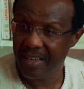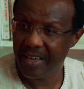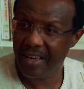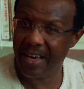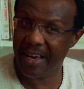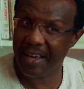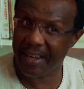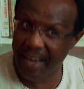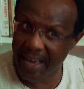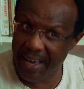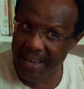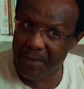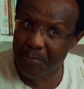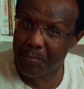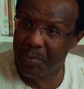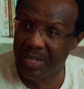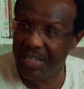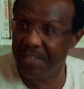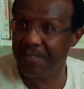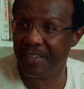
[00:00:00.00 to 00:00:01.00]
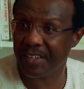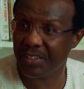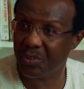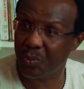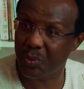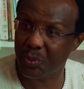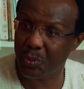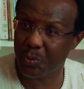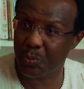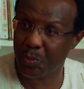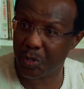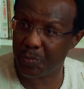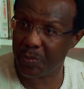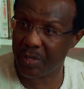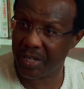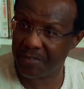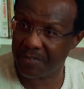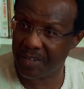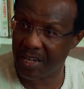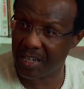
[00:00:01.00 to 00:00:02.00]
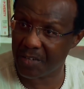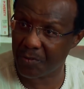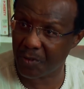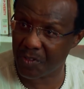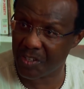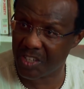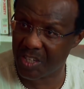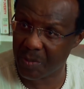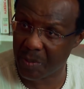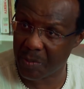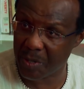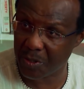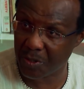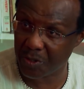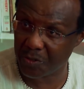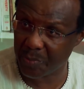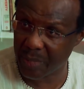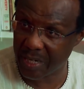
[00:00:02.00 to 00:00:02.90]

And I believe that we could probably have done it for the same amount of